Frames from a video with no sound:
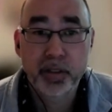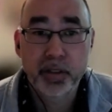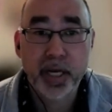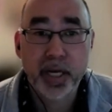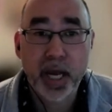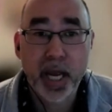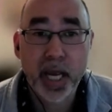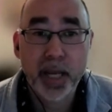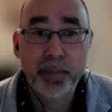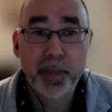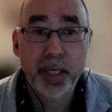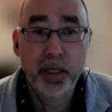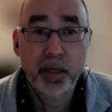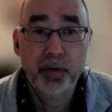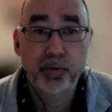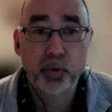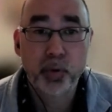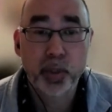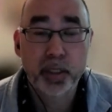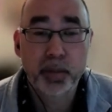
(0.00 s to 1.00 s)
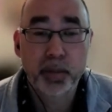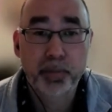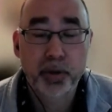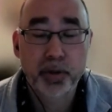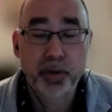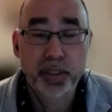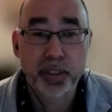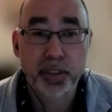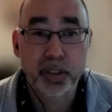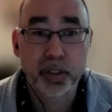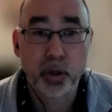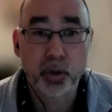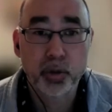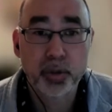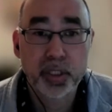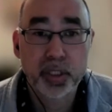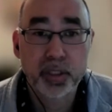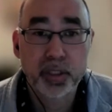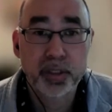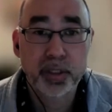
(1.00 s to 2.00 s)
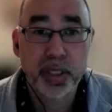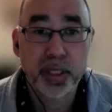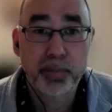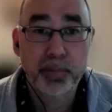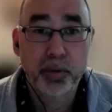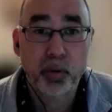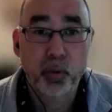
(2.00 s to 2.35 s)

timing of when a person goes to sleep,